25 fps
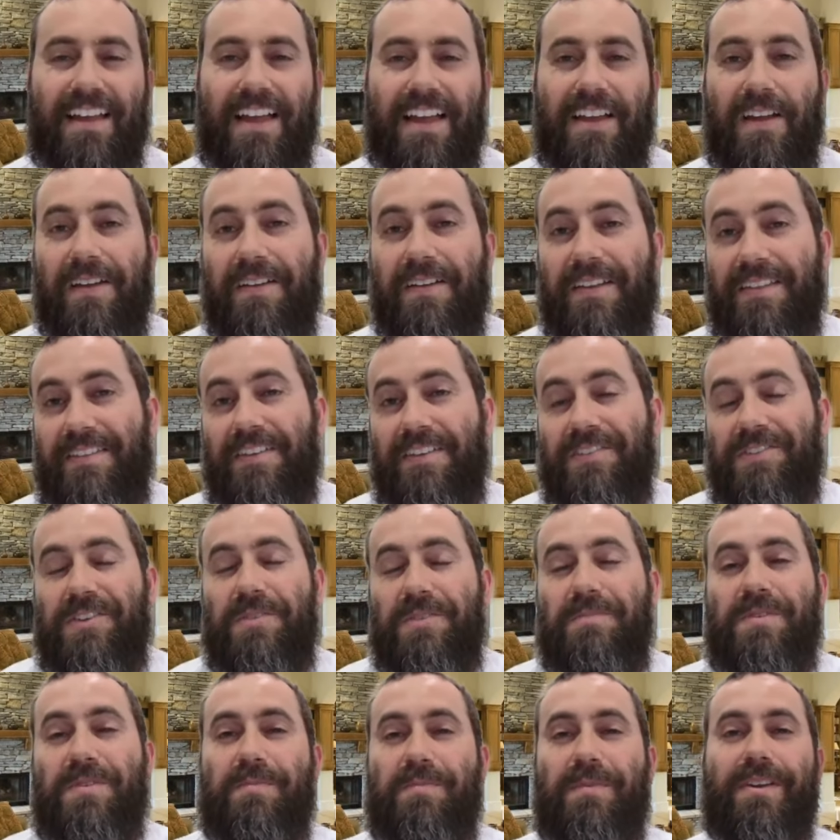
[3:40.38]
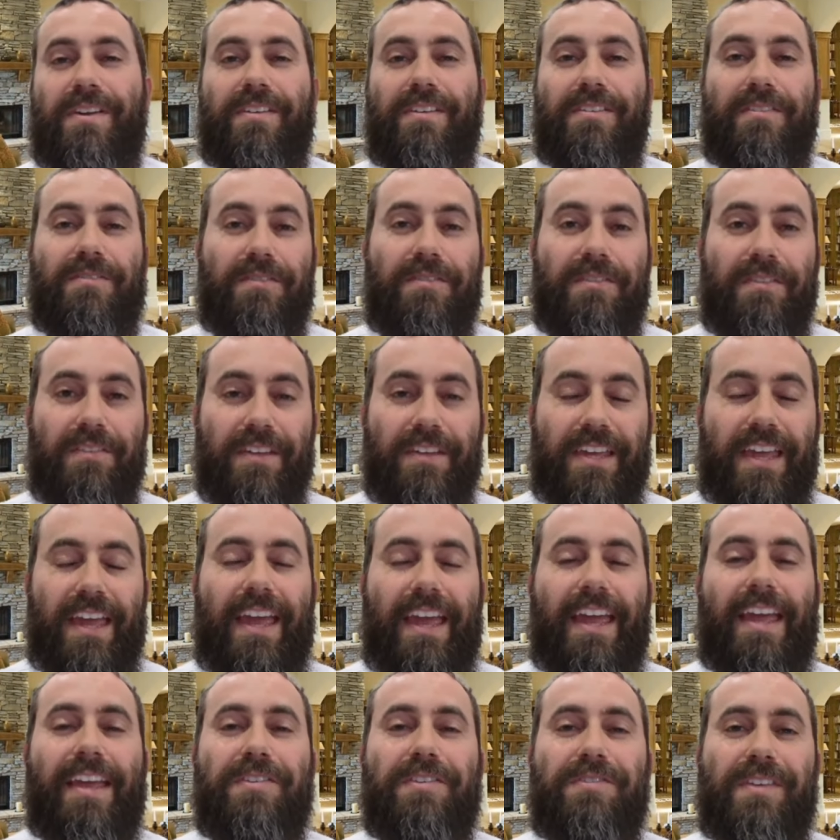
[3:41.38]
It does seem to be the
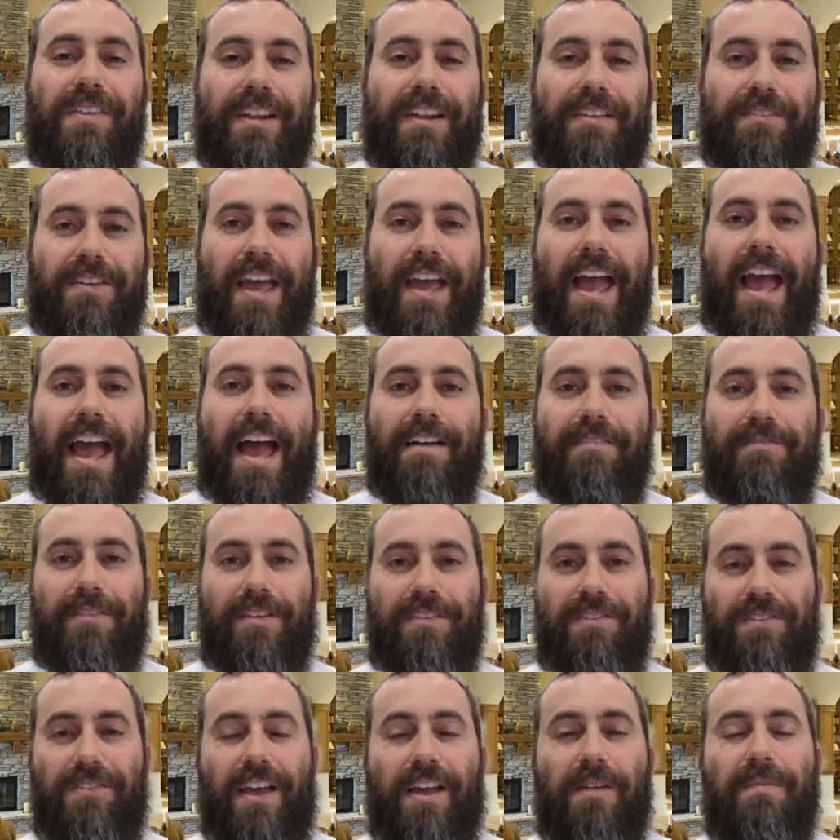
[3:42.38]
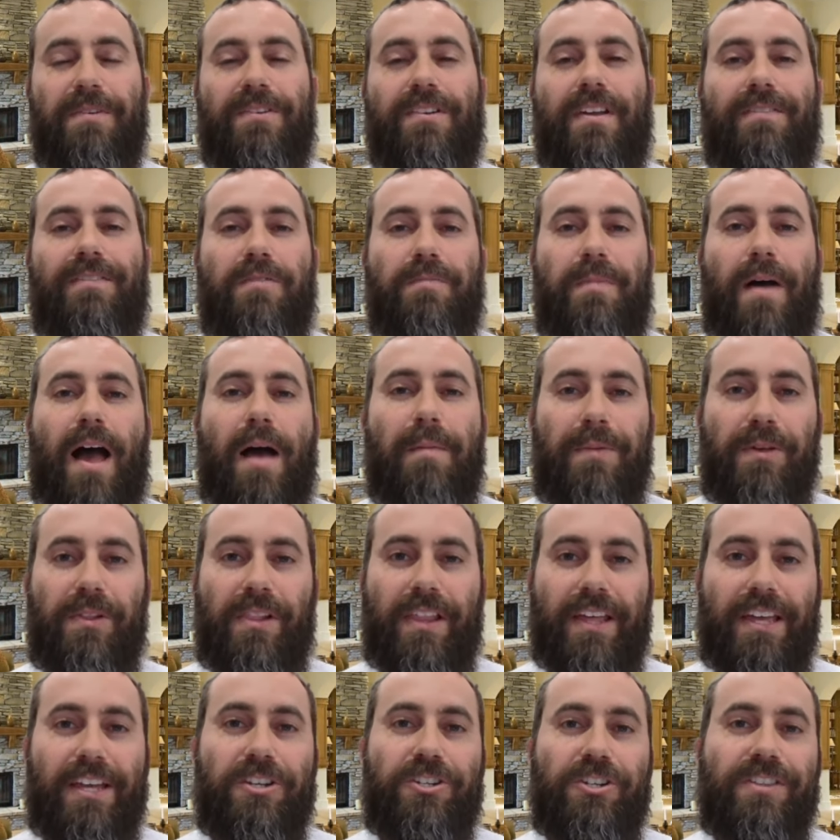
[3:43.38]
case that if you have a segment of the
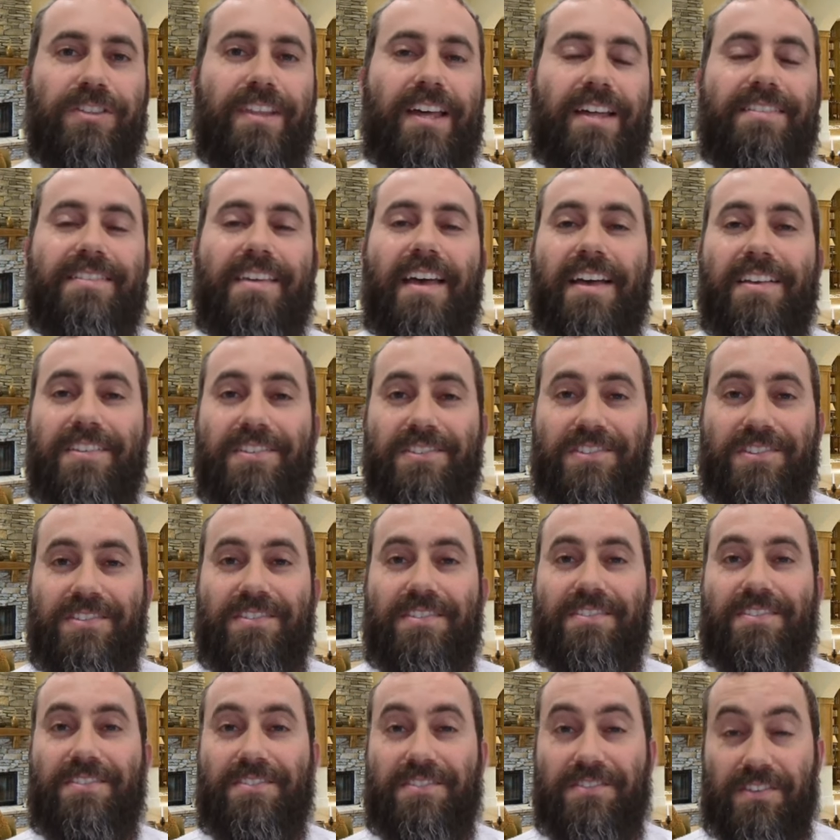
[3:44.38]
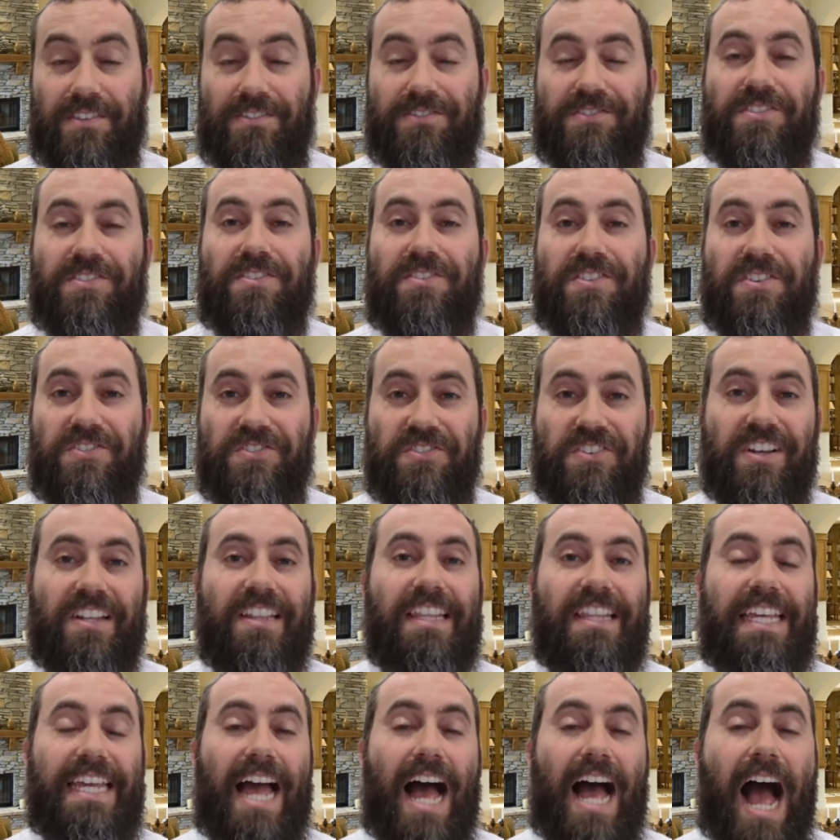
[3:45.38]
population that tests
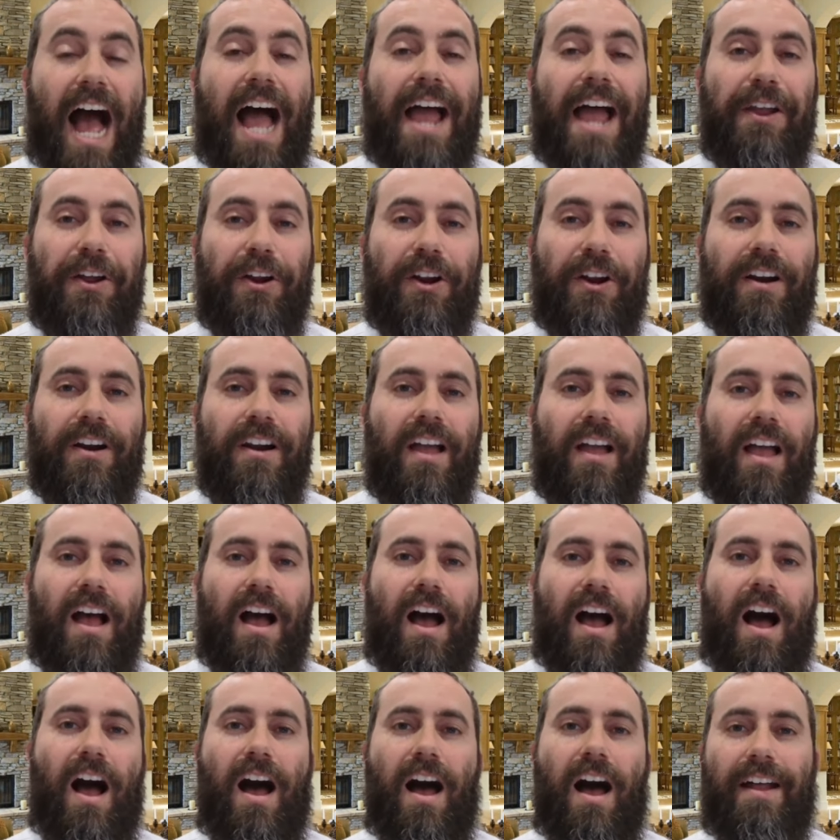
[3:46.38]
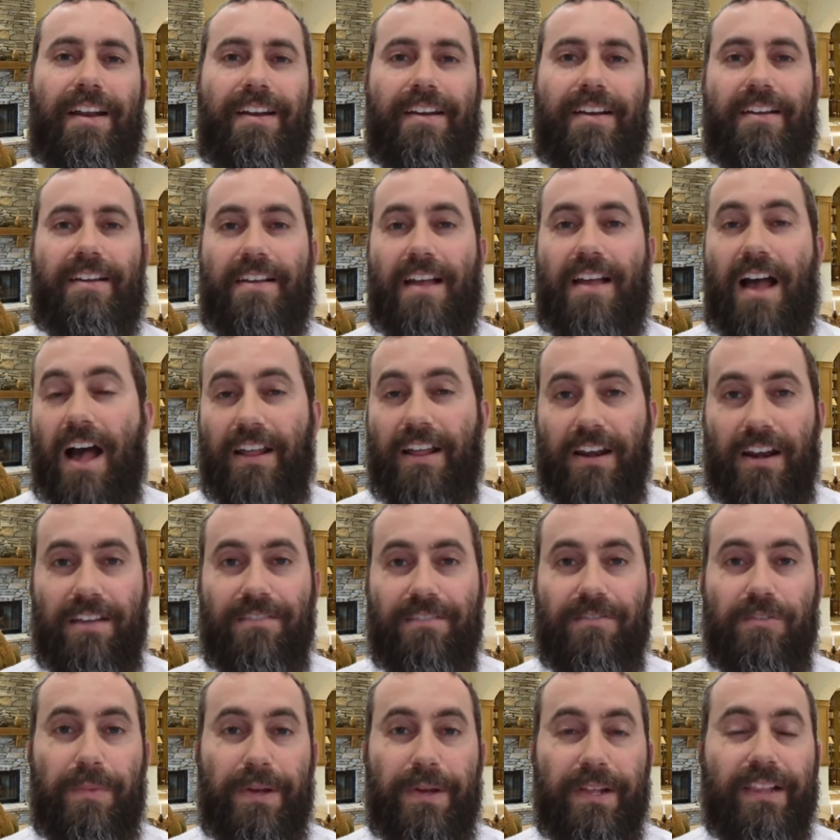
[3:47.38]
statistically higher on
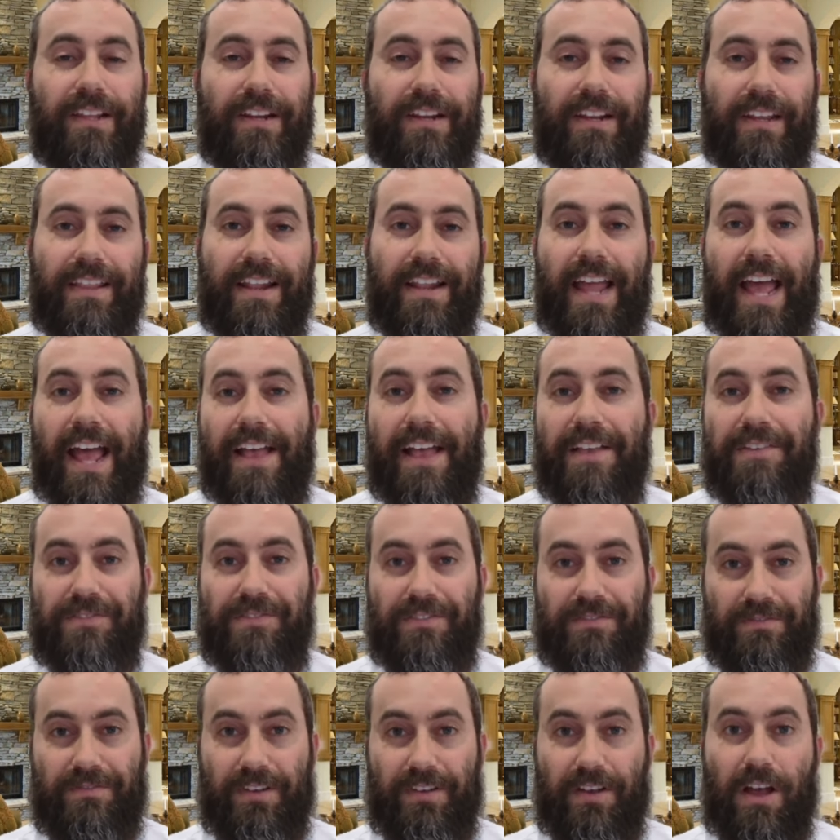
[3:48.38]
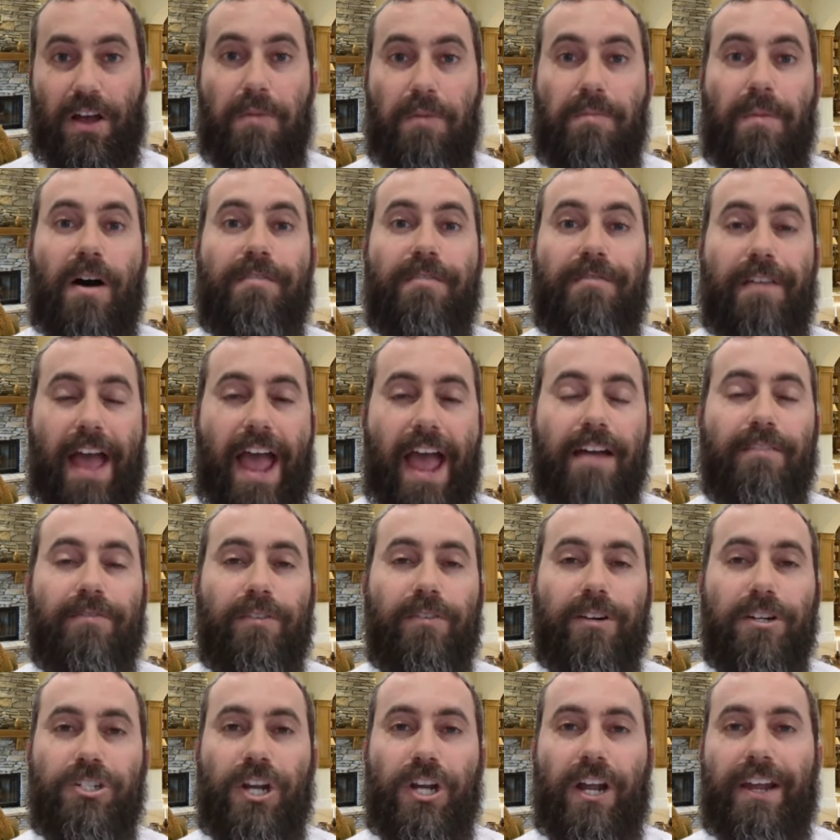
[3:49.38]
cognitive ability, that has above
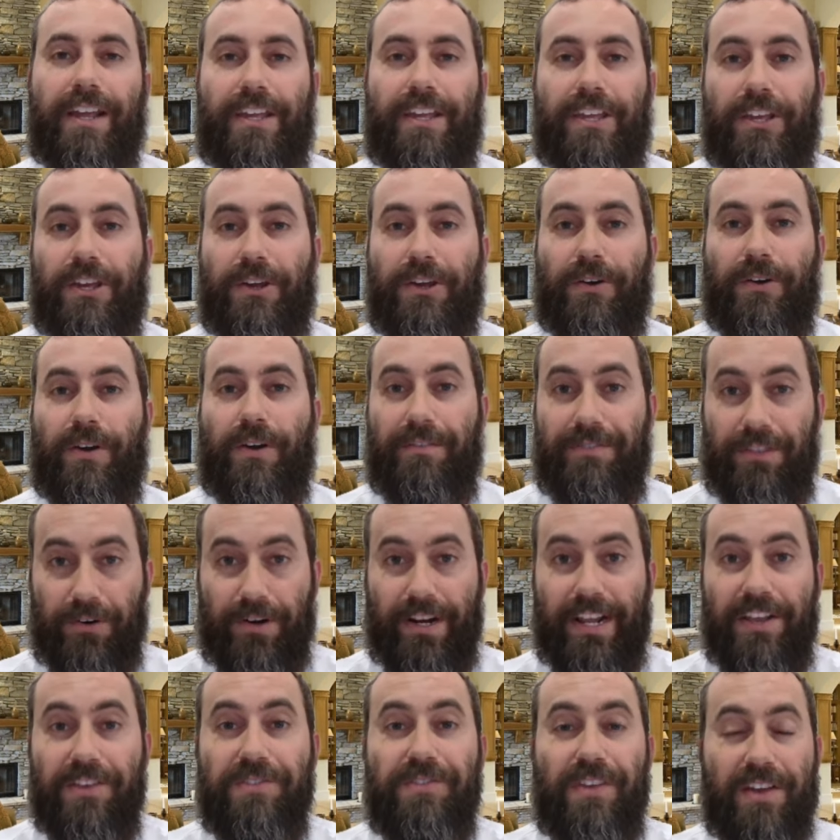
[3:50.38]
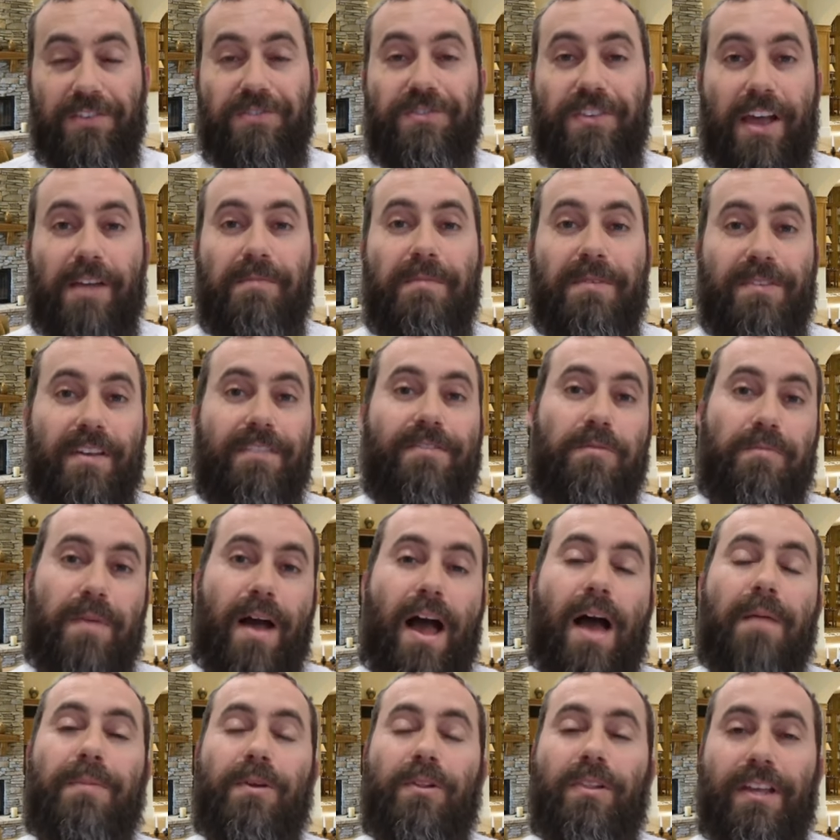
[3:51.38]
average IQ, if there is a segment of the
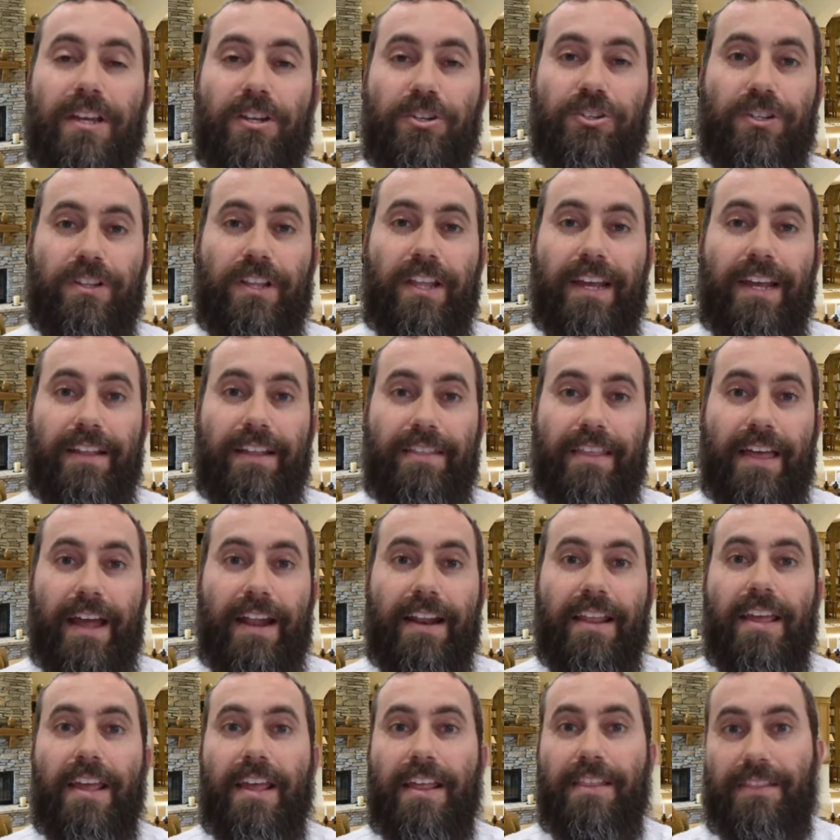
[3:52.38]
population like that,